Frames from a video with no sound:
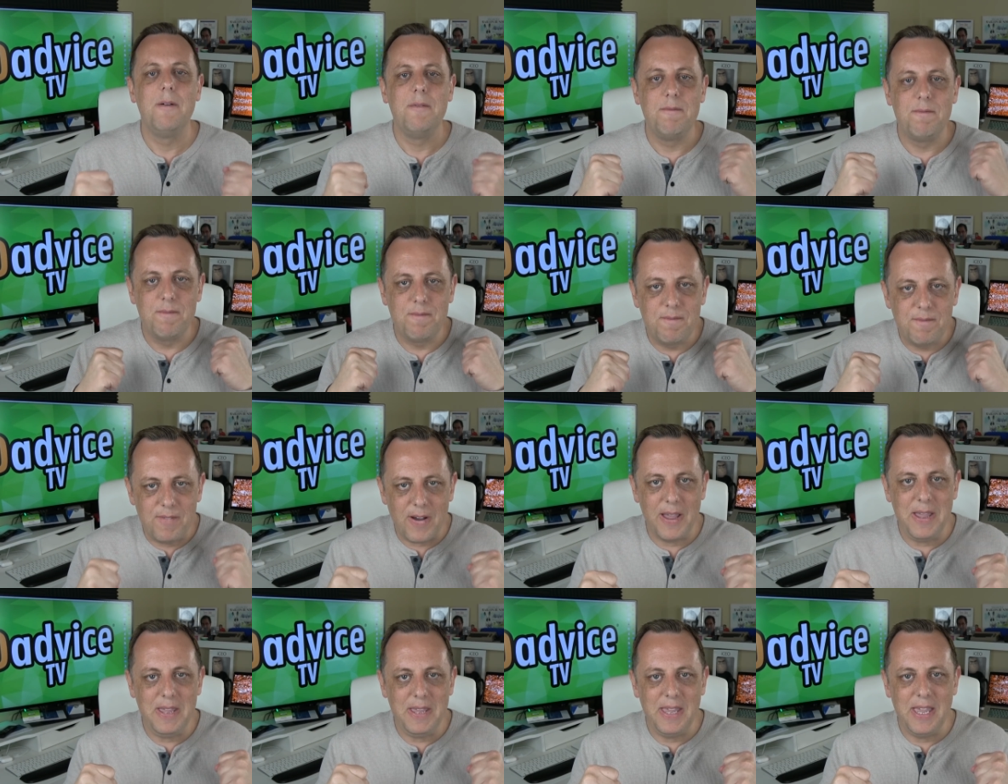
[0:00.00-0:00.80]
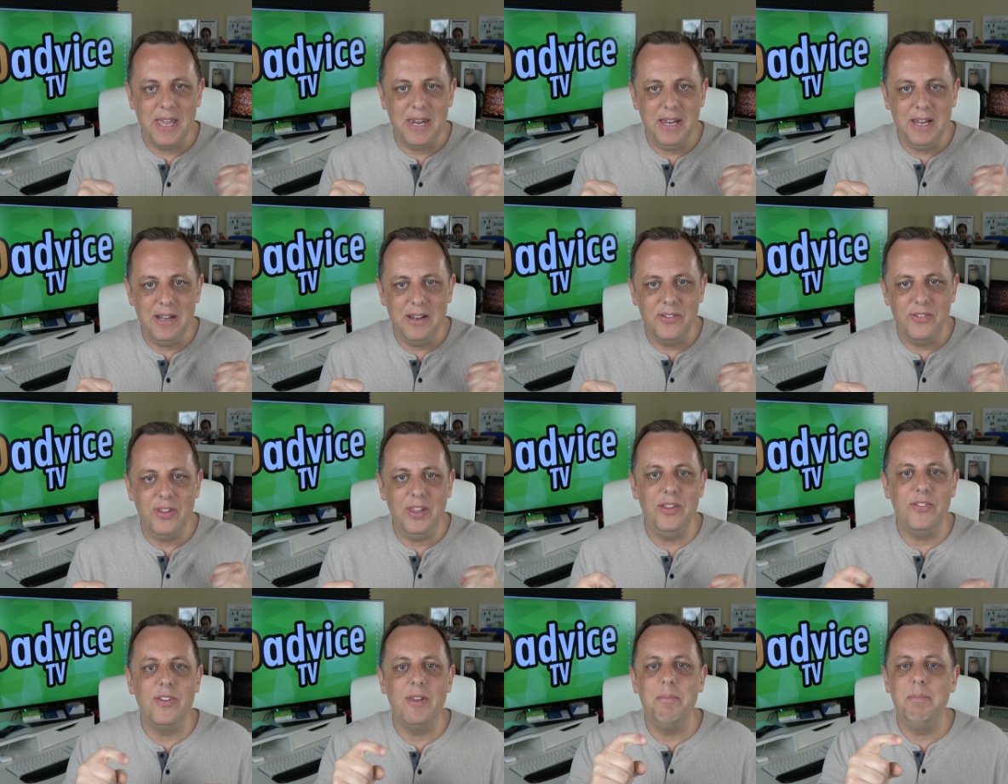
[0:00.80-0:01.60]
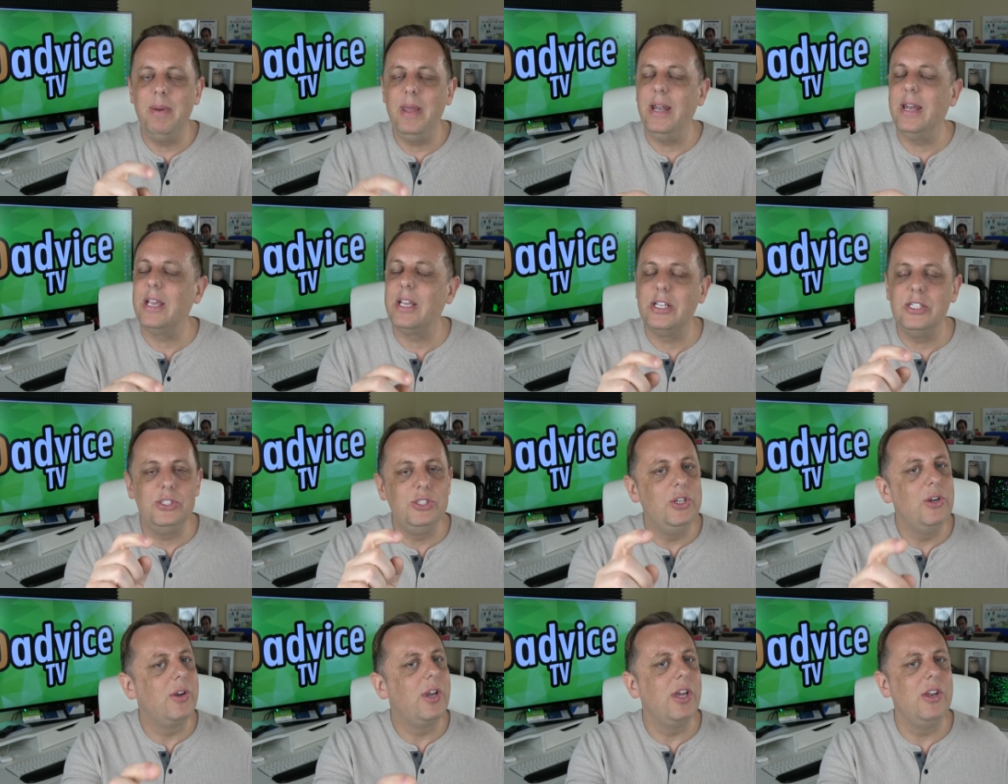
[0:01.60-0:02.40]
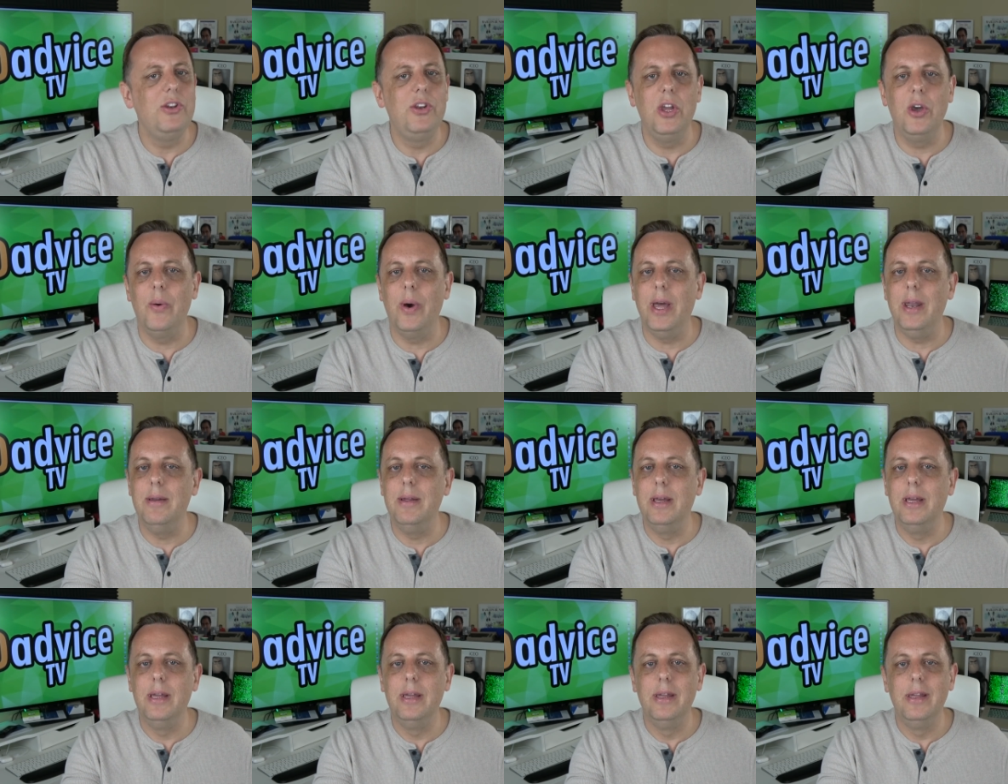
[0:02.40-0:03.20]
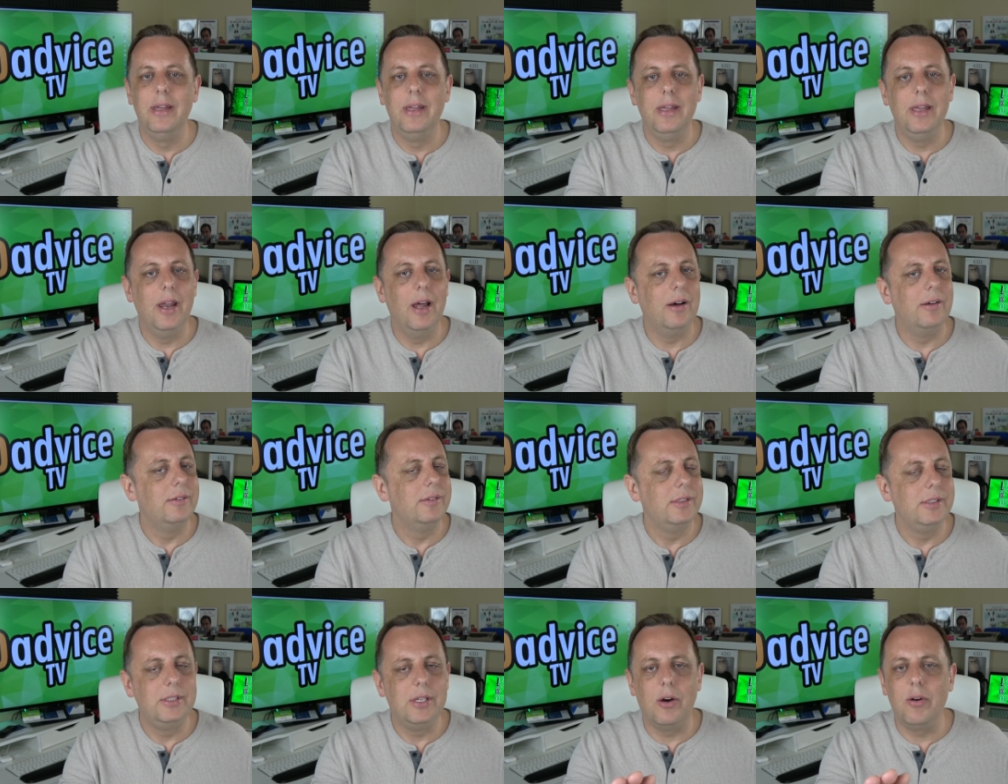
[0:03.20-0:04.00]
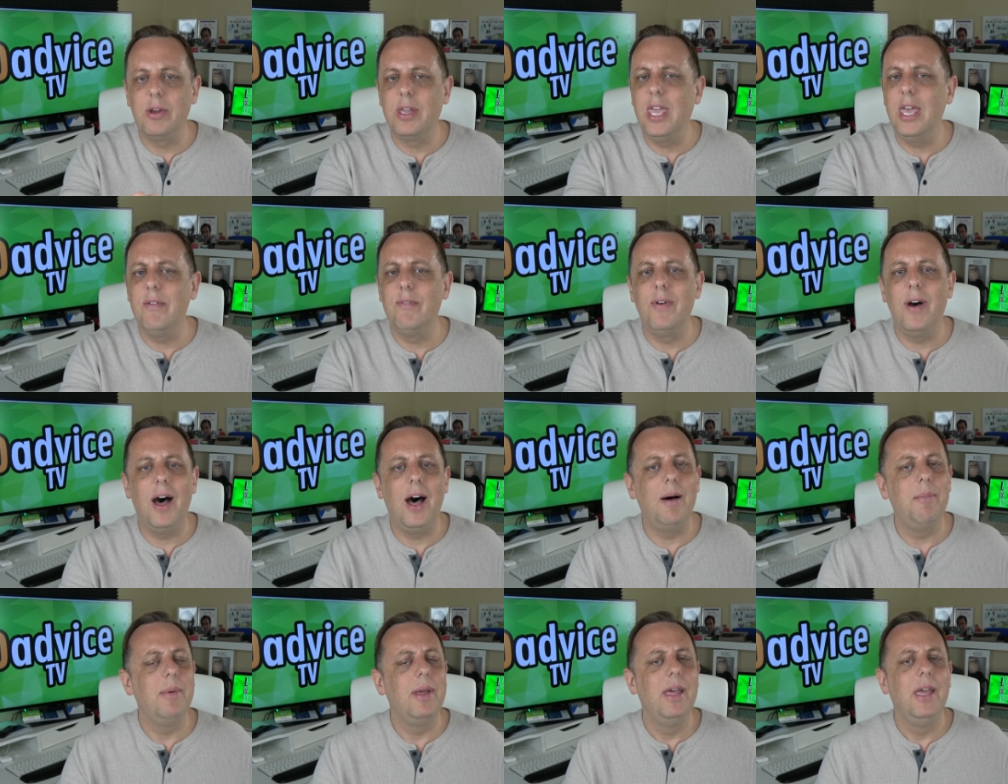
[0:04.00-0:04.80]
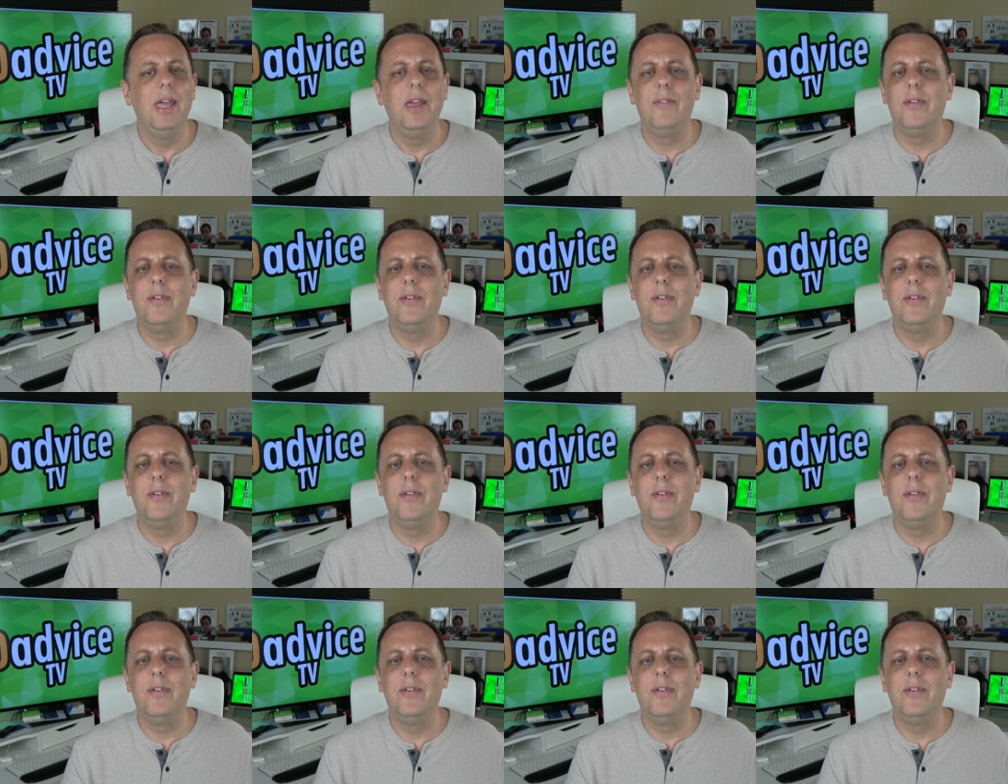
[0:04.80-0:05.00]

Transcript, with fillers: fight kidney disease and beat it because you can do it. You know, don't give up.